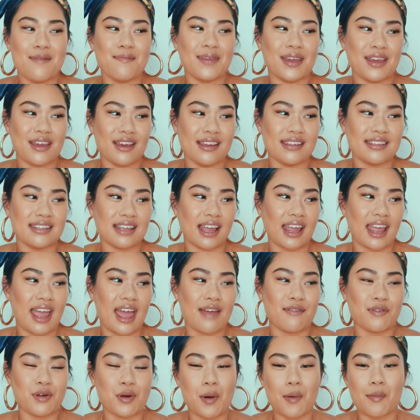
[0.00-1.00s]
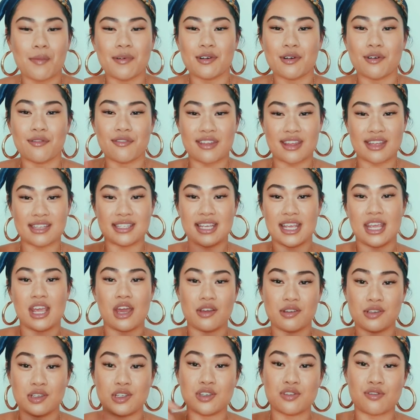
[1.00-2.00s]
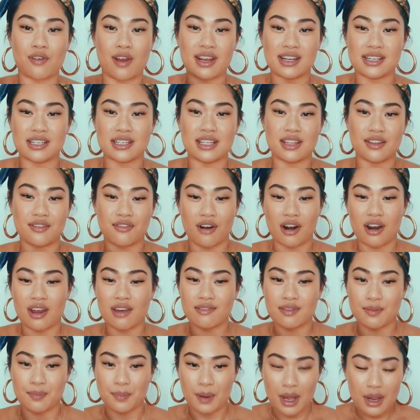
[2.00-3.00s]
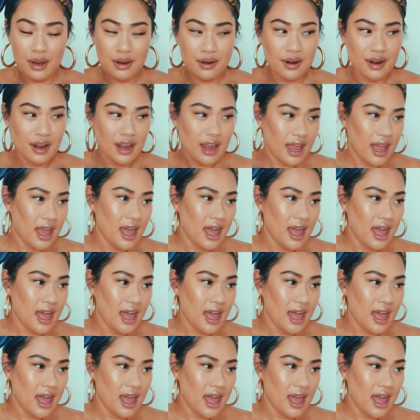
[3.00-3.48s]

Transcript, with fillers: because like everyone would obviously go straight to the front of the boat,